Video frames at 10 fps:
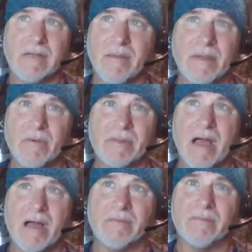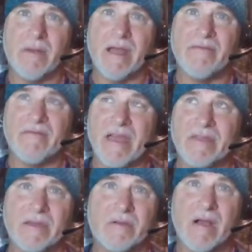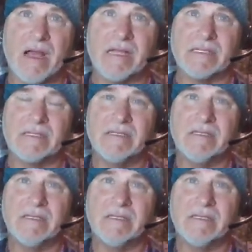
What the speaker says: I mean, without my faith in Christ,